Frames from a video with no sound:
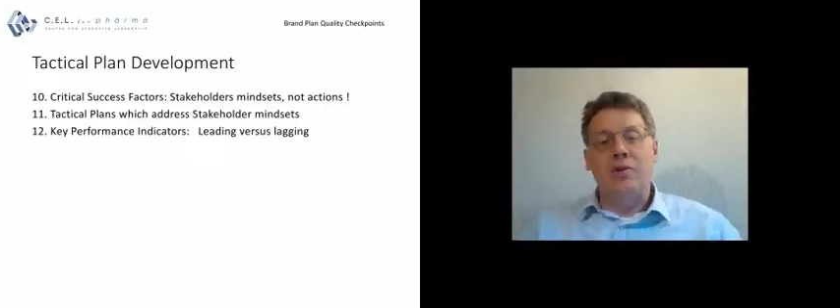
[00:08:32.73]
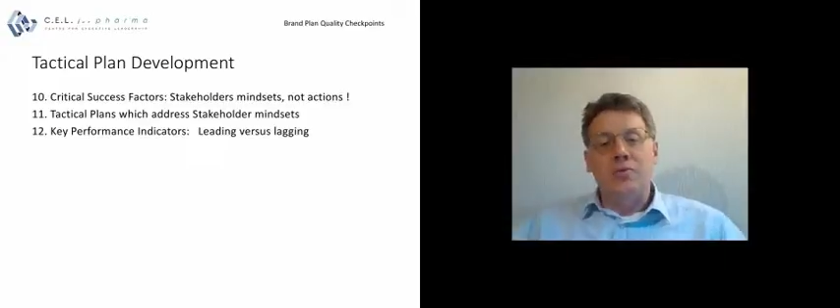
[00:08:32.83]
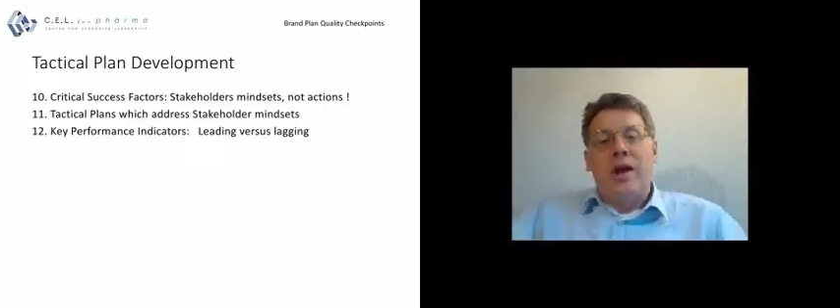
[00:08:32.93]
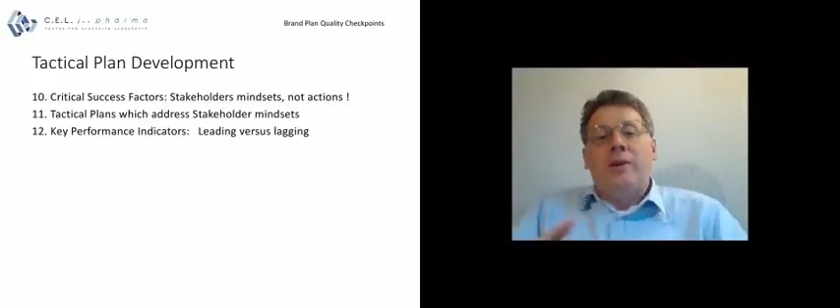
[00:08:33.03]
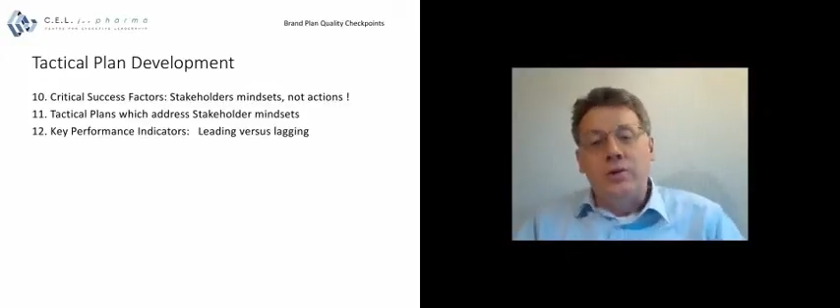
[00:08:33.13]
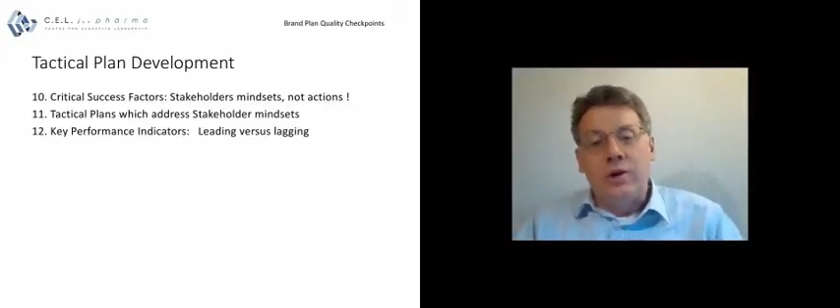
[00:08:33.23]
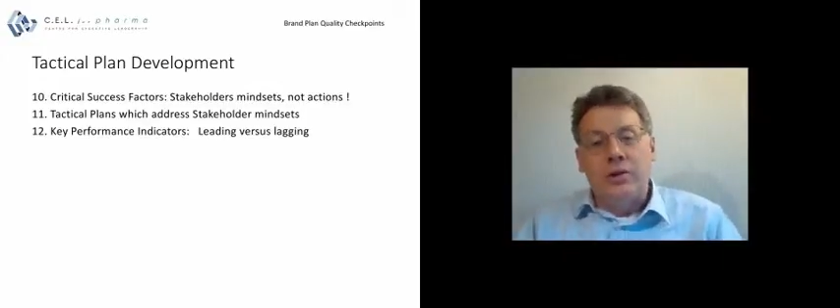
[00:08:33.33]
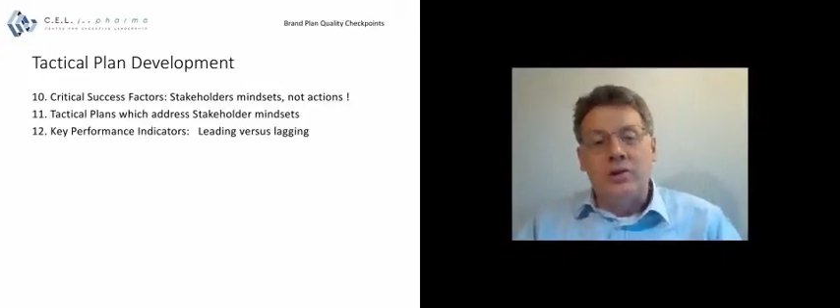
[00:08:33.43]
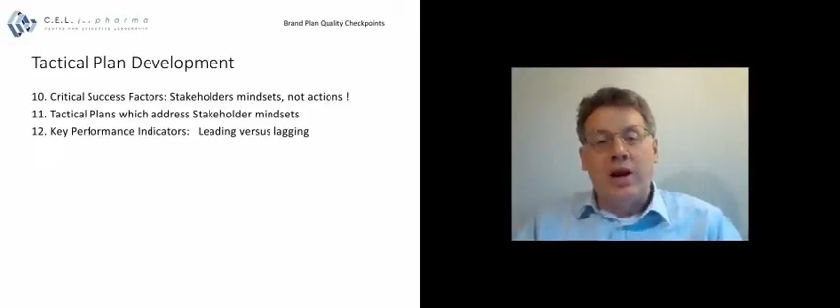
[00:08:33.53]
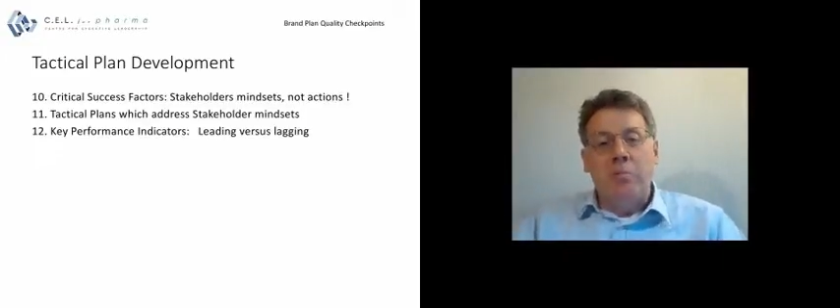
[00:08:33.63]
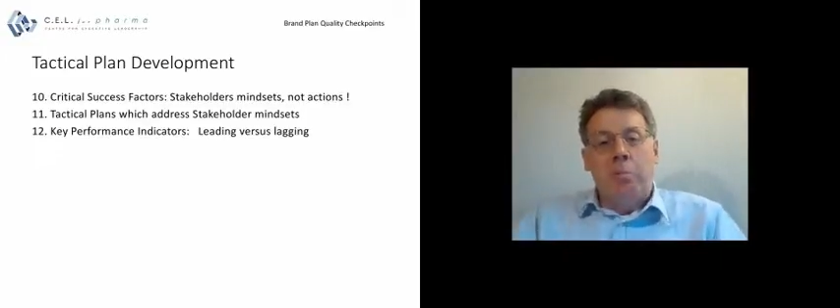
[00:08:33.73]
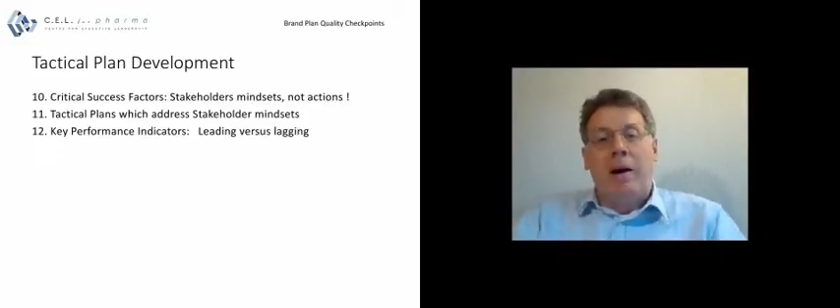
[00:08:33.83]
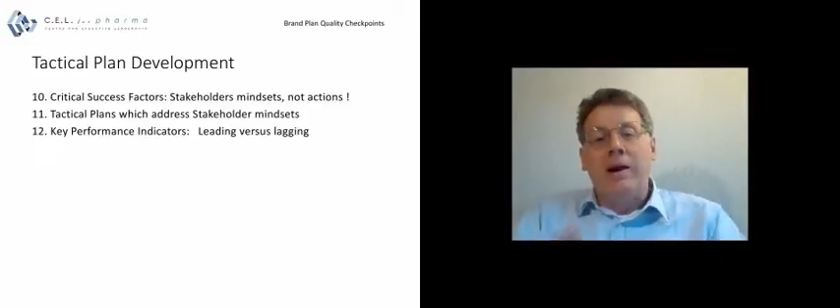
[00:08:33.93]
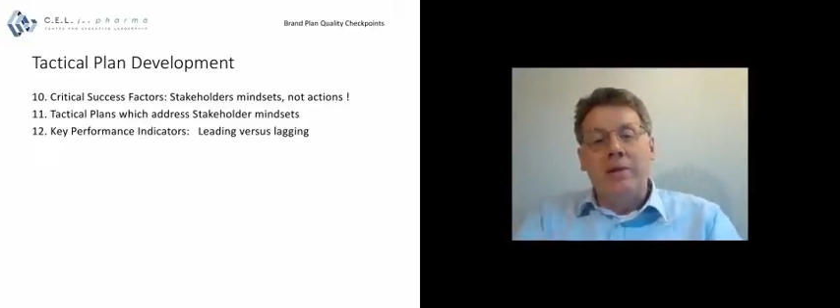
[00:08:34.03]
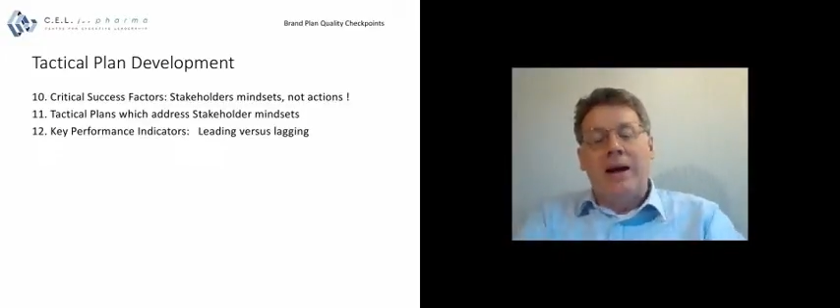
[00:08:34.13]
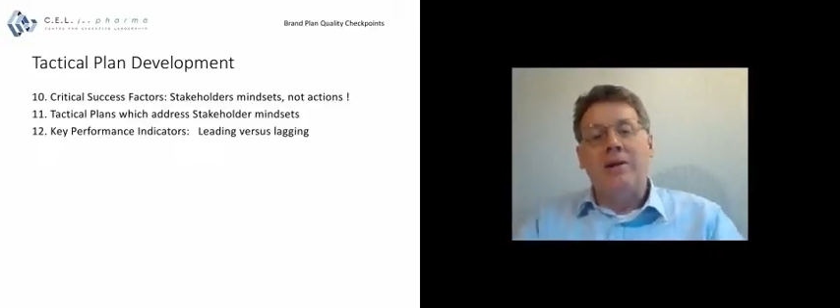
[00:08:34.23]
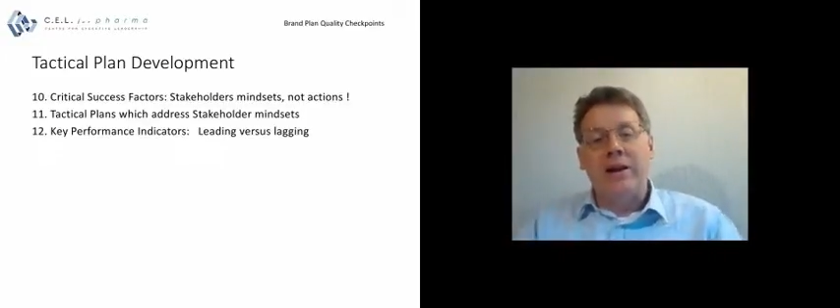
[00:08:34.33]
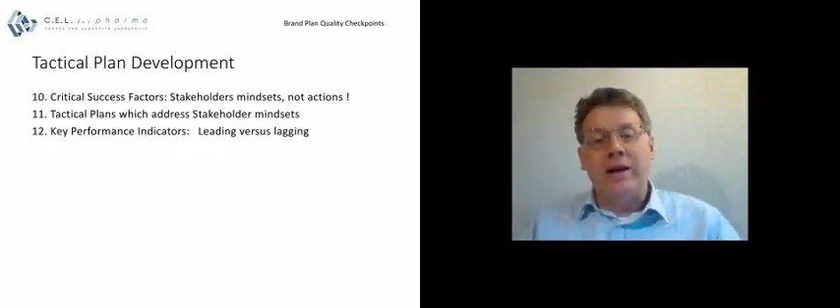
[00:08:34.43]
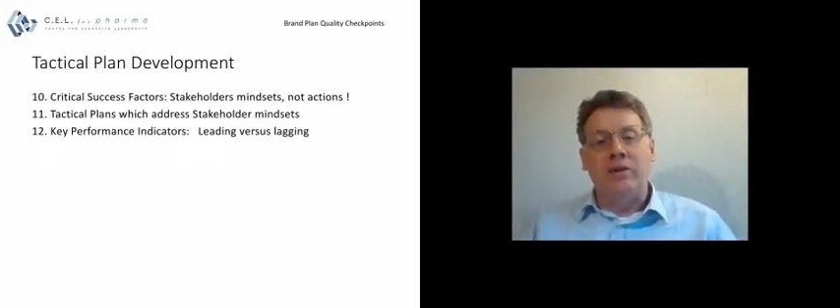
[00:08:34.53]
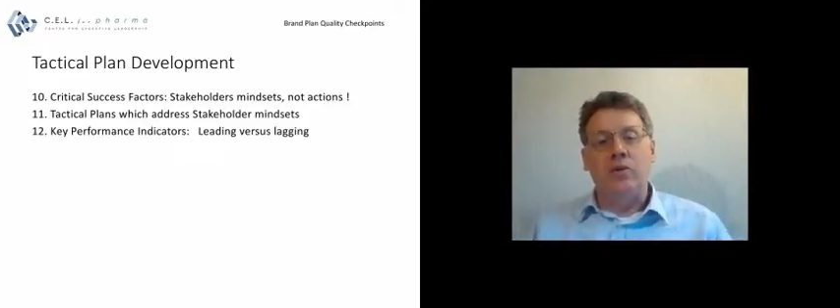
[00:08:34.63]
the value dossier by that
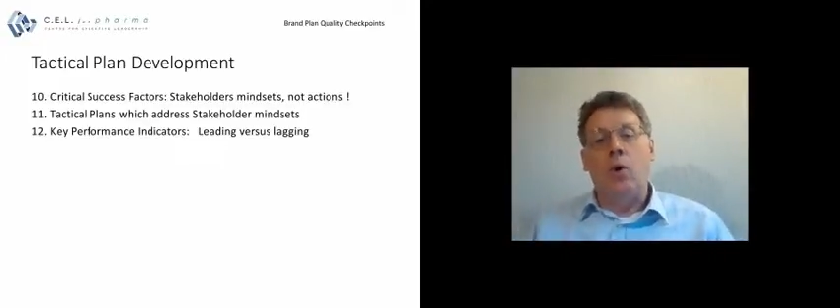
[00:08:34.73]
date,